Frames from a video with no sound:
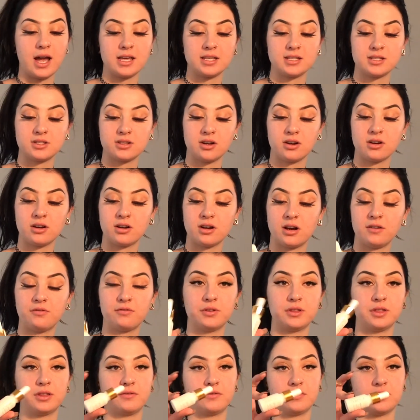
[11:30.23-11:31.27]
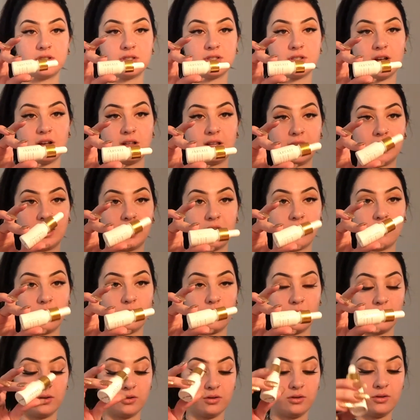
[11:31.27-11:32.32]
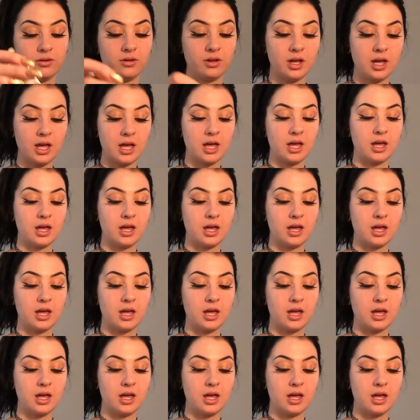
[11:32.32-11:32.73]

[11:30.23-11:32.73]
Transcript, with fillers: I started off with the Versali oil